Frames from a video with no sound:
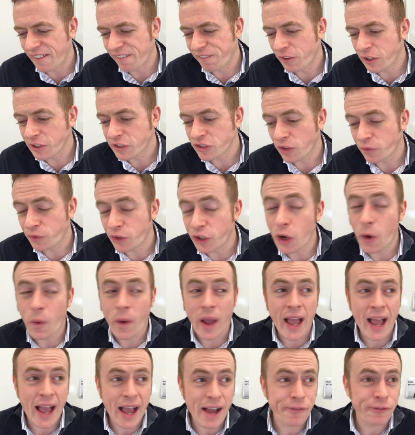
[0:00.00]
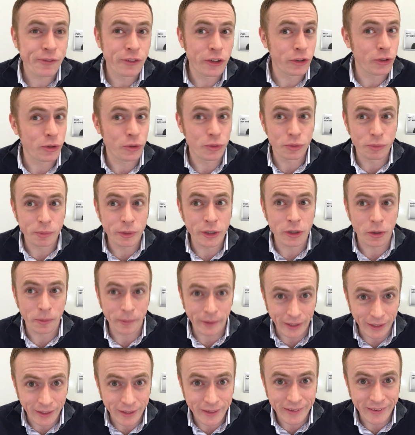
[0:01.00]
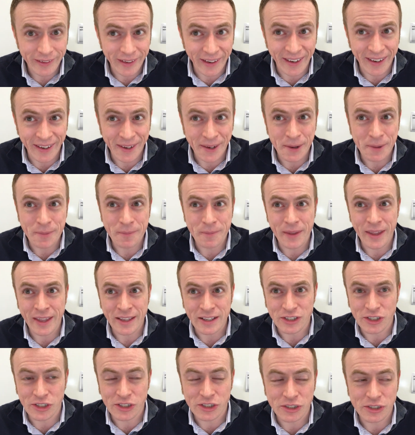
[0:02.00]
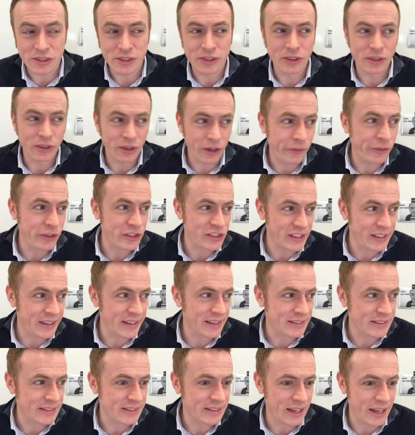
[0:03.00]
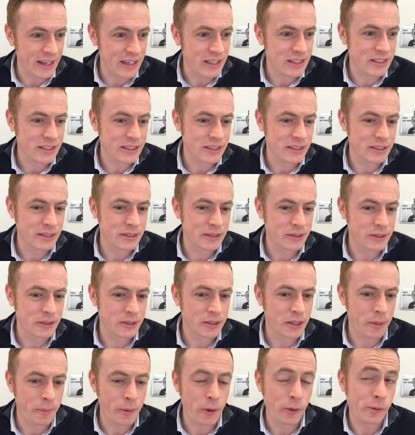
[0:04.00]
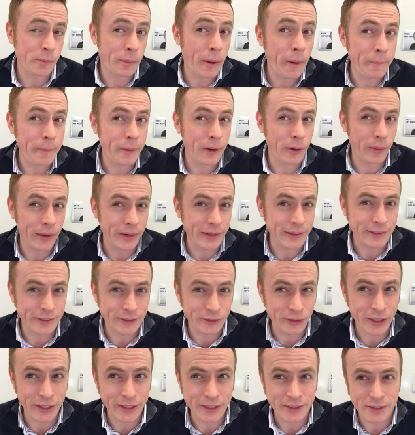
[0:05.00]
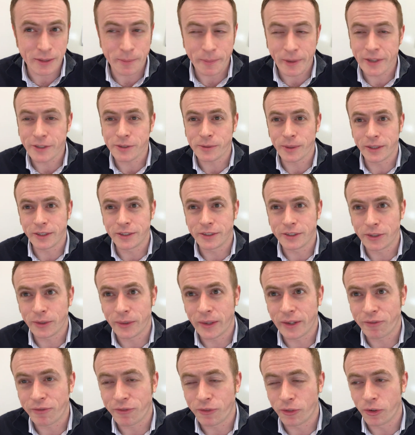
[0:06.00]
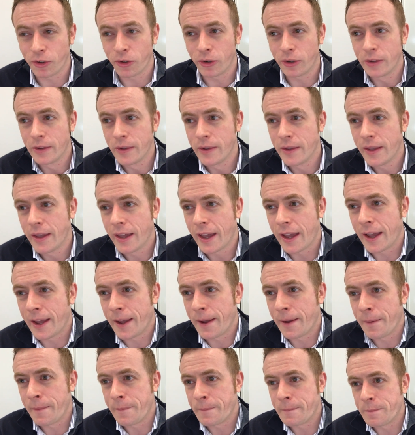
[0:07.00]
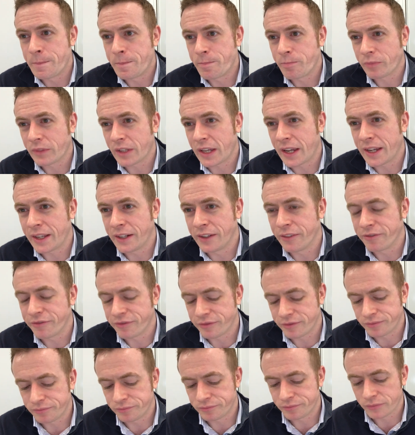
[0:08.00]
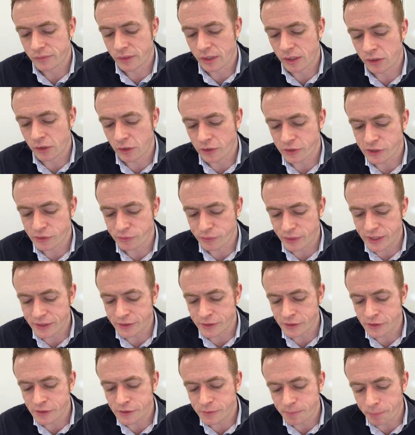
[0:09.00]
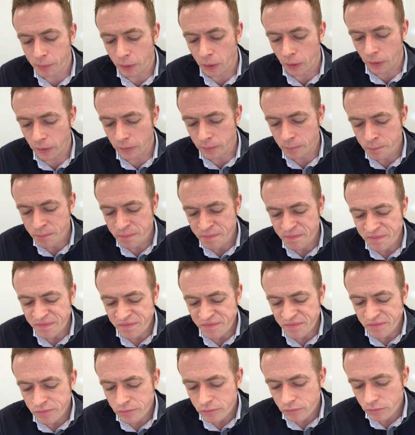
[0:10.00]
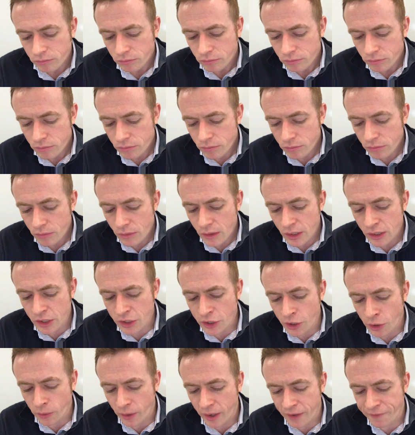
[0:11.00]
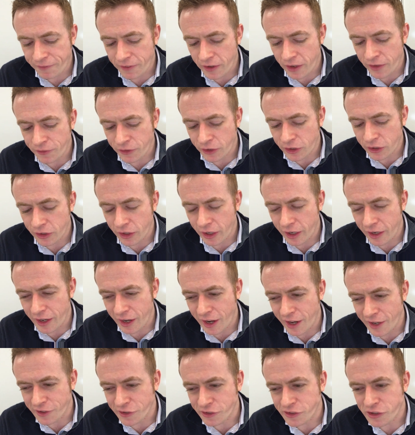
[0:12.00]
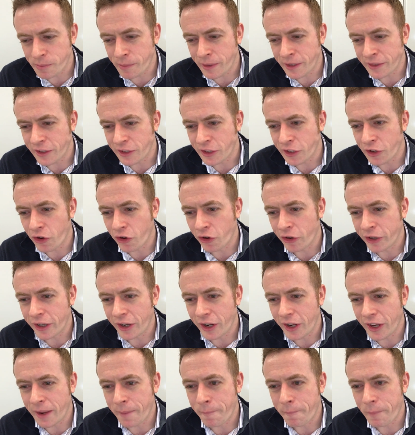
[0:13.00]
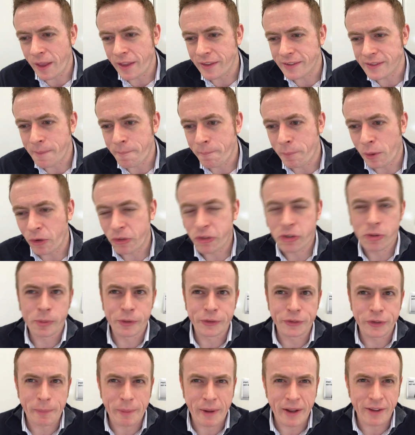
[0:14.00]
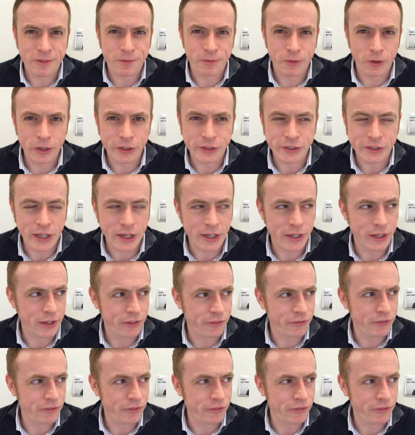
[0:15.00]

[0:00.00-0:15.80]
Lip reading: first off, you don't have to do fumikomi. It's just, obviously, it's the most popular way to do it, and it's the best way to do it for kind of lots of reasons. But you know, if you, it doesn't mean that it's impossible to pass first dan